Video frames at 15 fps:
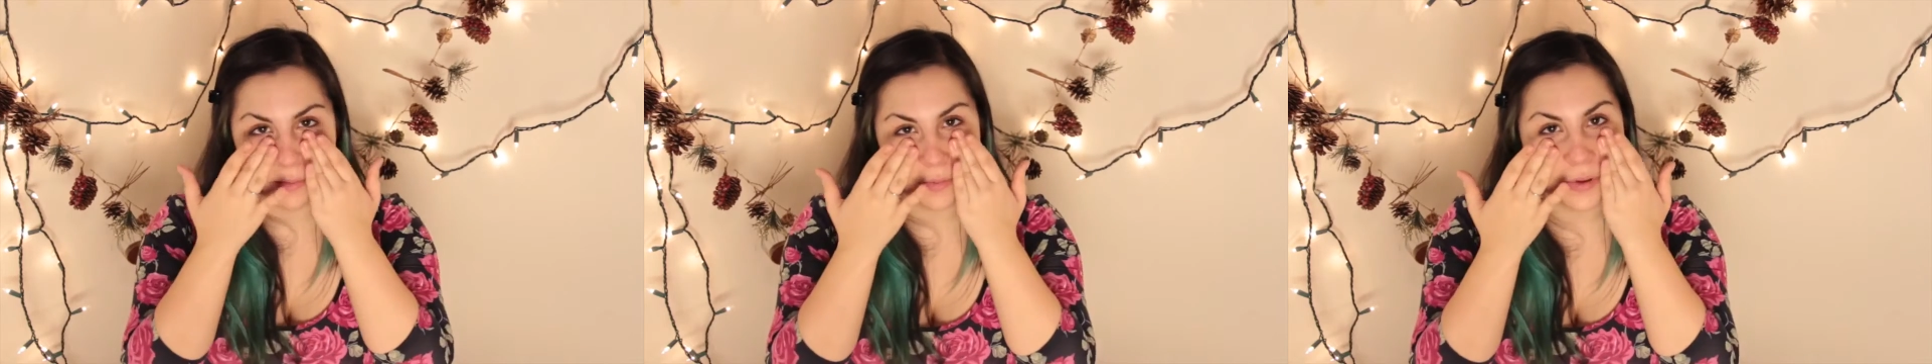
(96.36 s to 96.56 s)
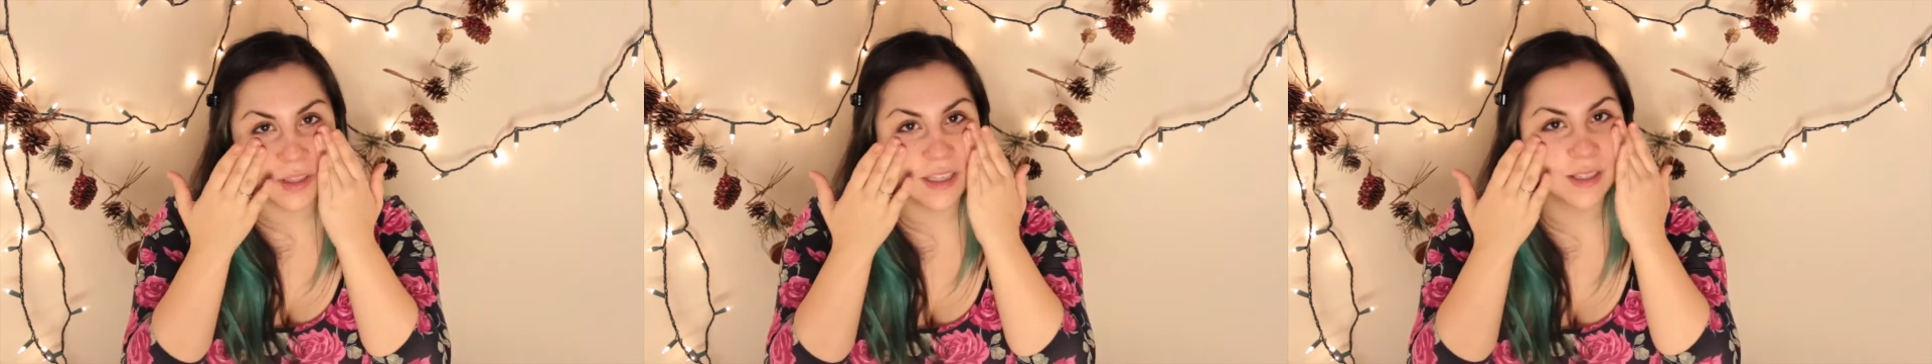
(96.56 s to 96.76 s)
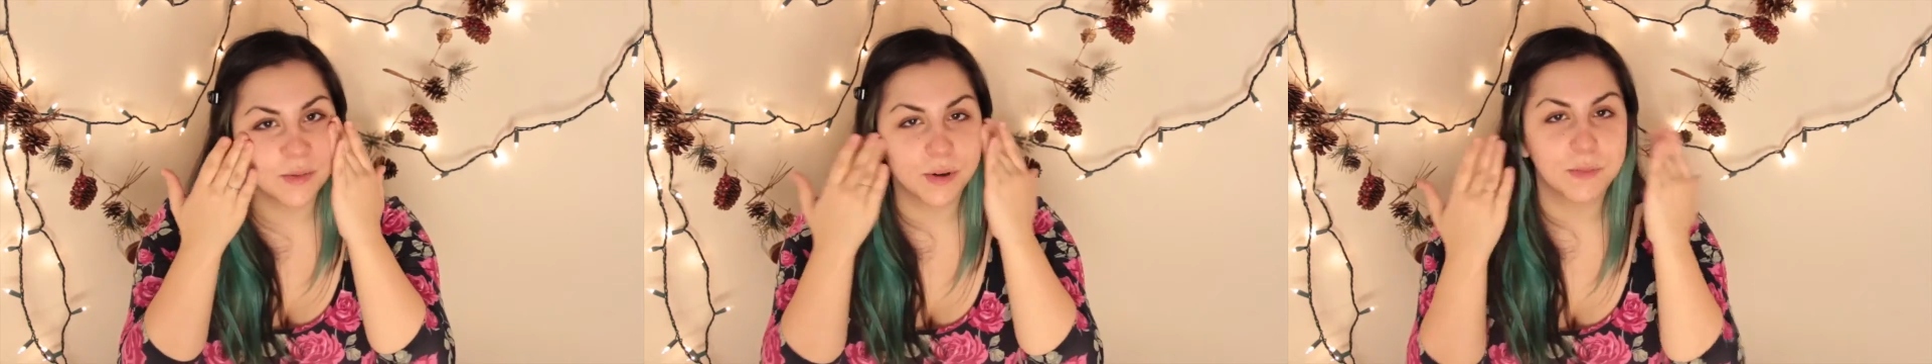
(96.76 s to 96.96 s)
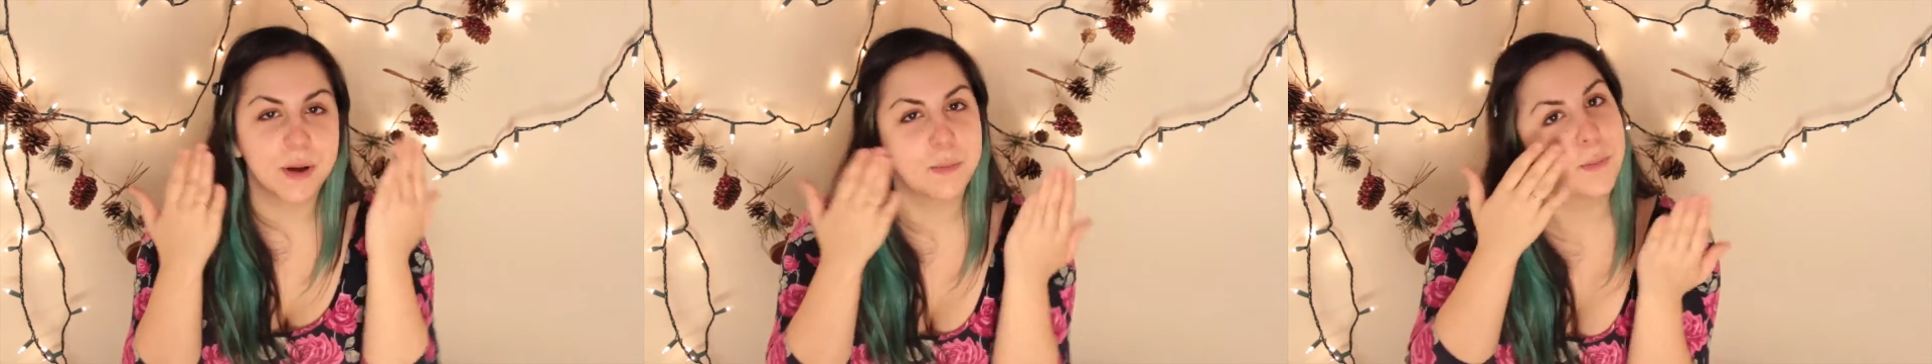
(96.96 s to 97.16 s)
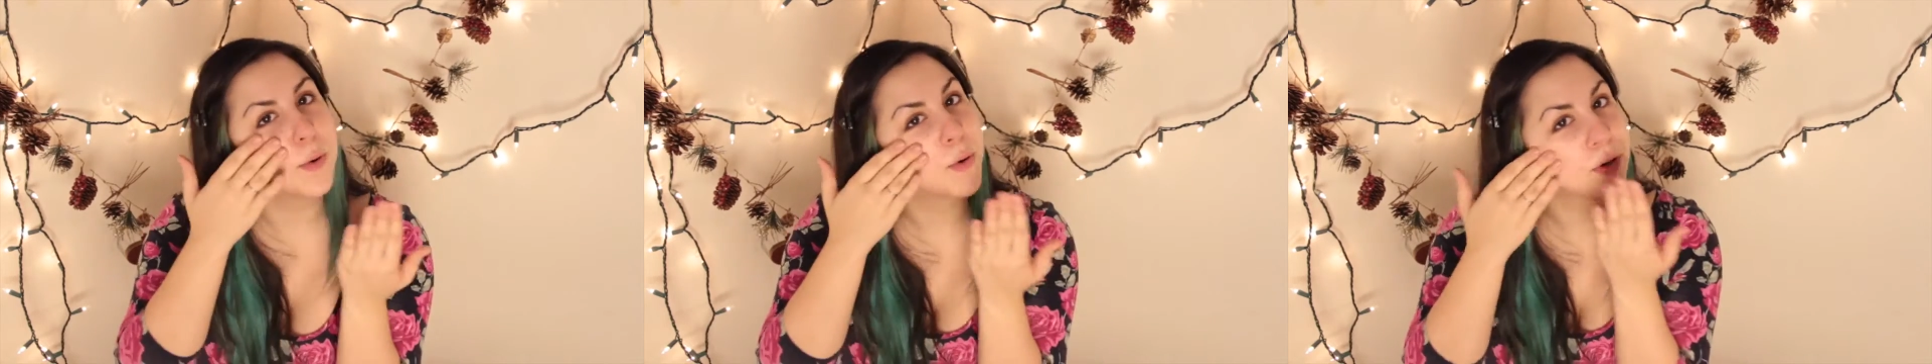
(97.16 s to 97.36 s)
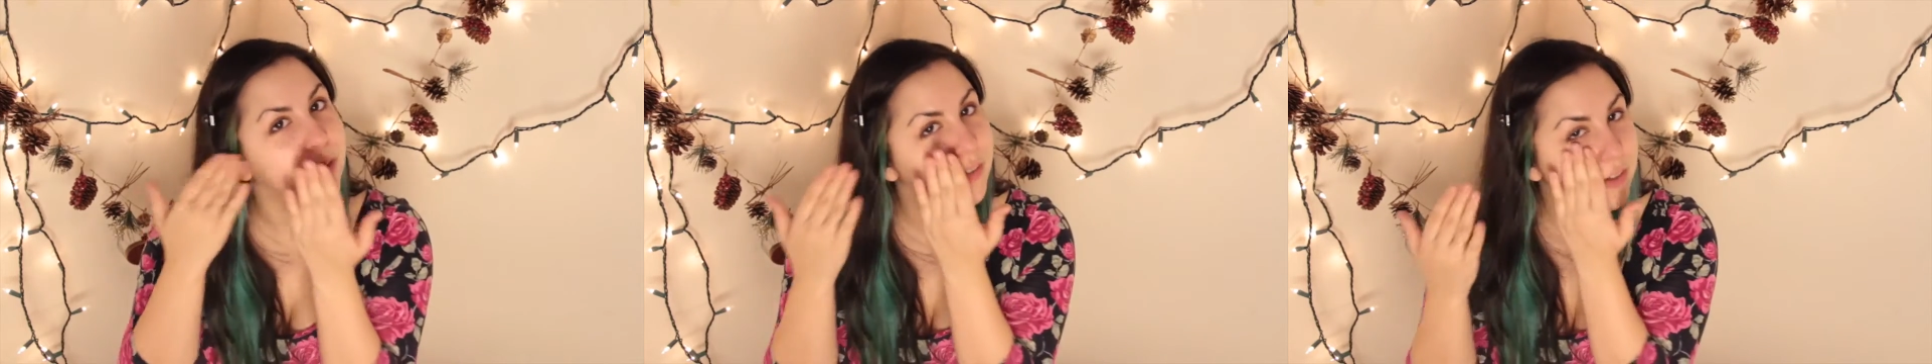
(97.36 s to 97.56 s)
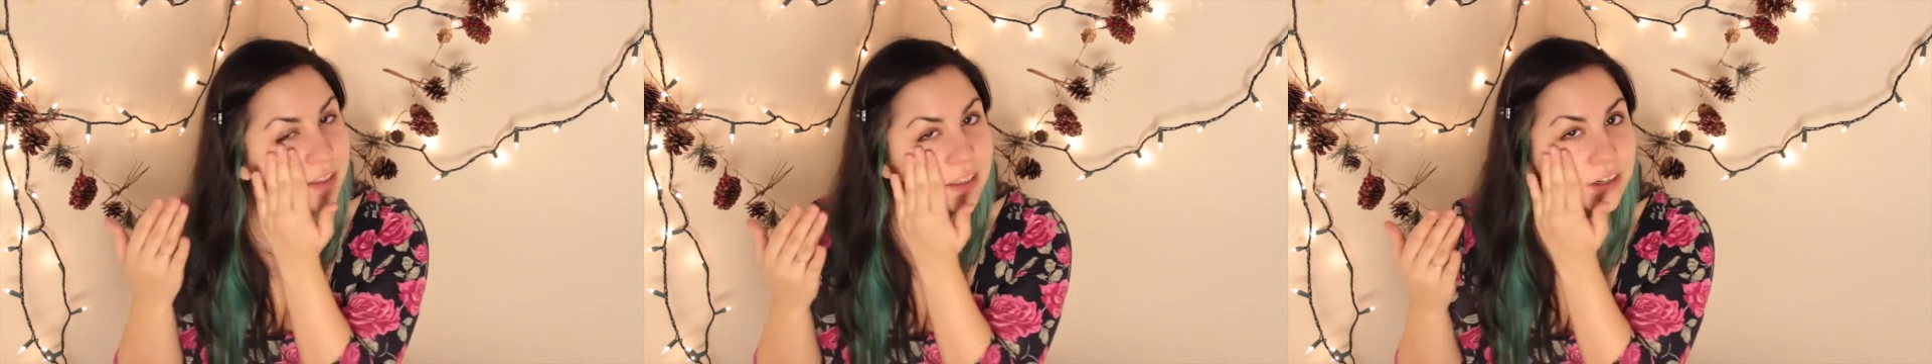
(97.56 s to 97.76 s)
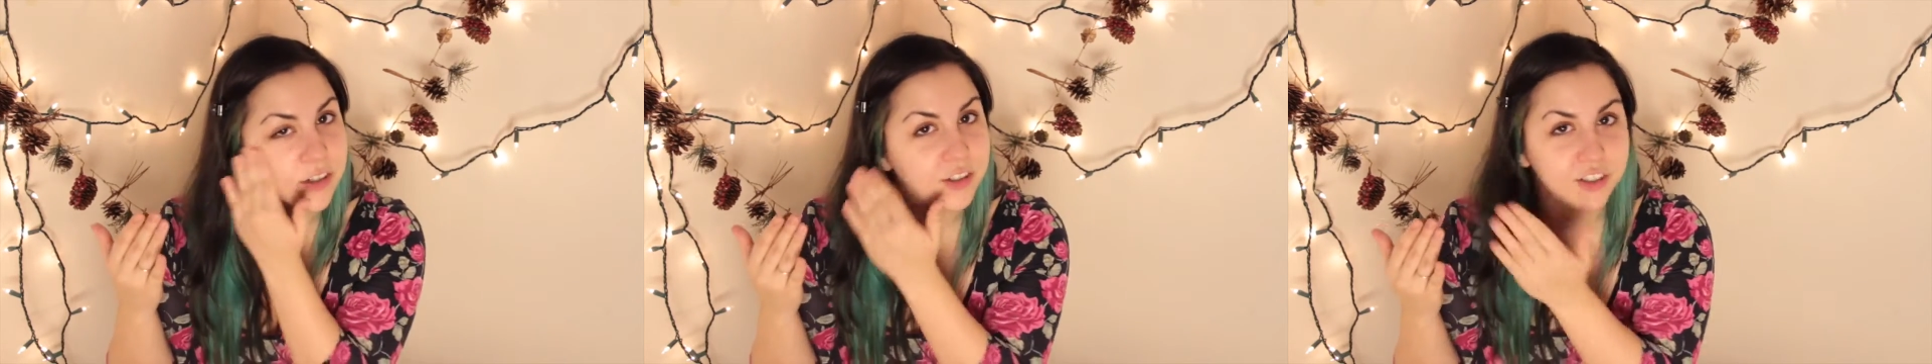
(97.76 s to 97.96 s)
Put this where my pores are
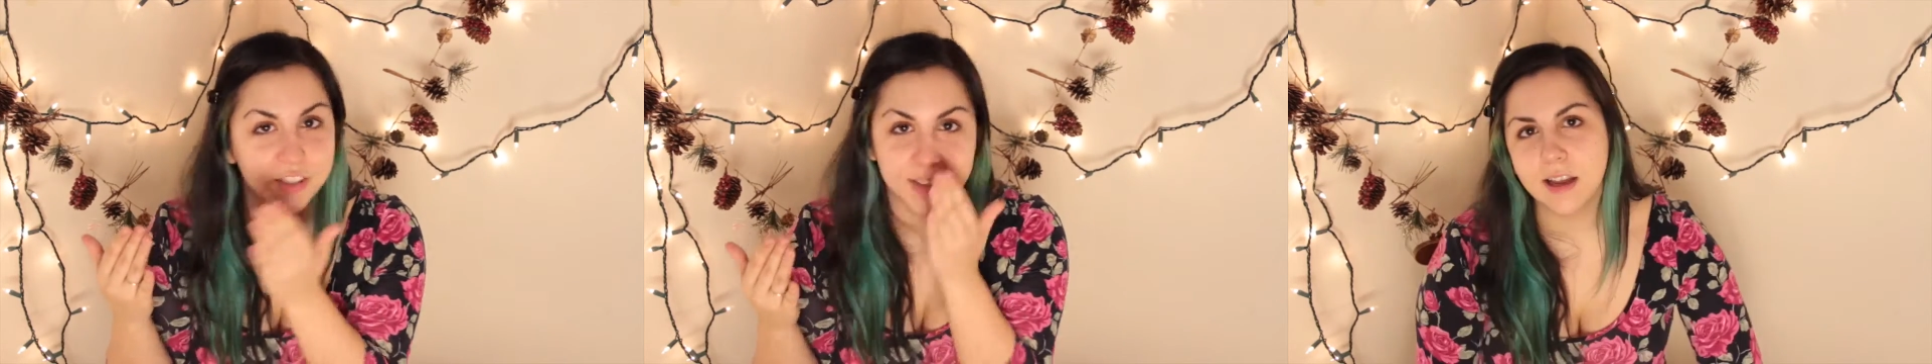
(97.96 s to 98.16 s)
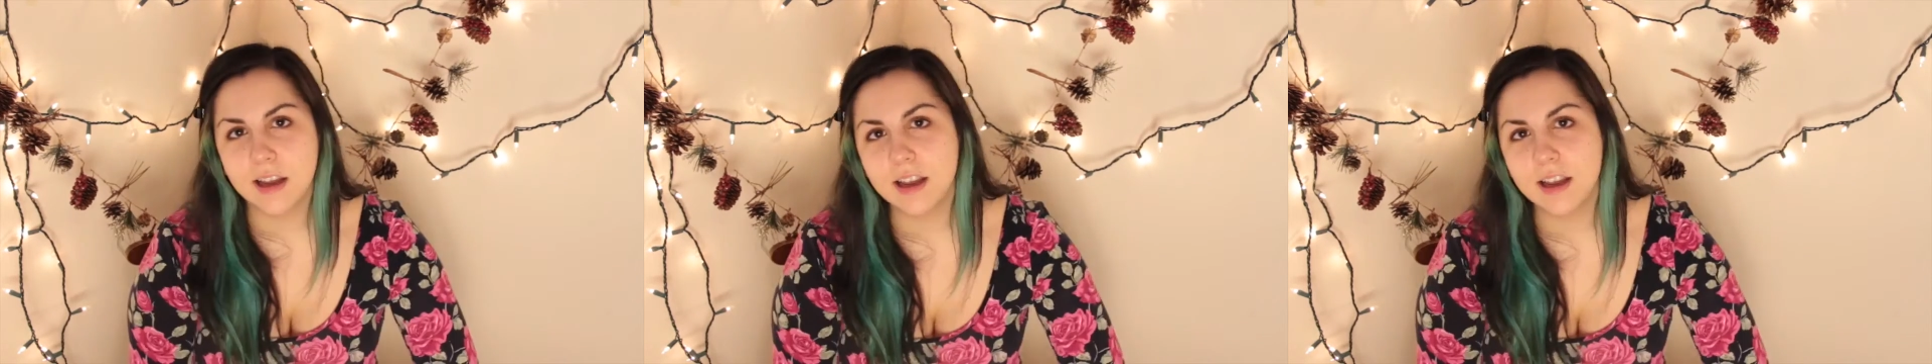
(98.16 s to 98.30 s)
larger.